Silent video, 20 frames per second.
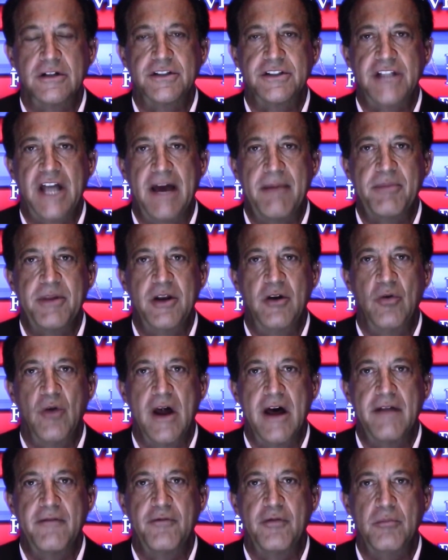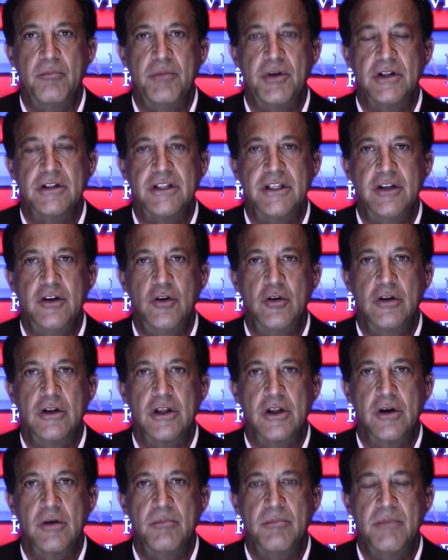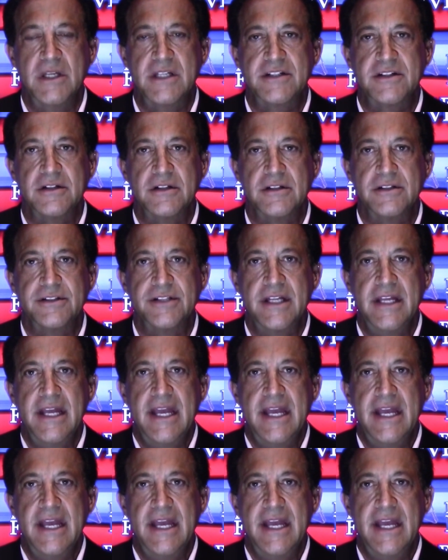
stopping Iran from building nuclear missiles,